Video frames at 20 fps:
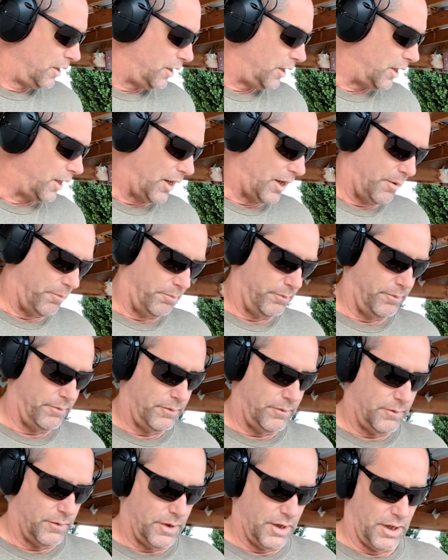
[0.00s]

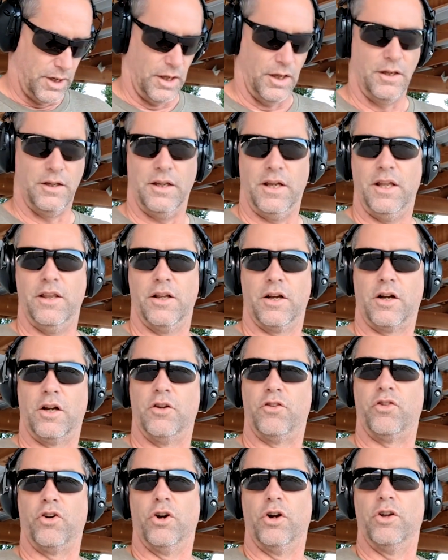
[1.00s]
And their
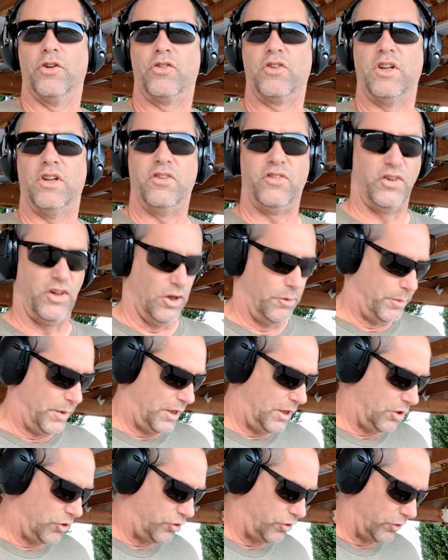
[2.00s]
concern is concealment
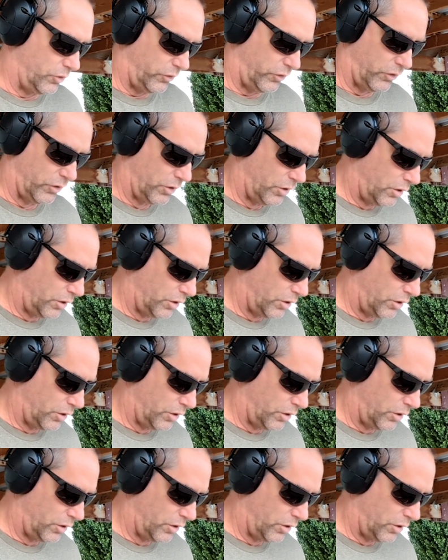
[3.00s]
issues.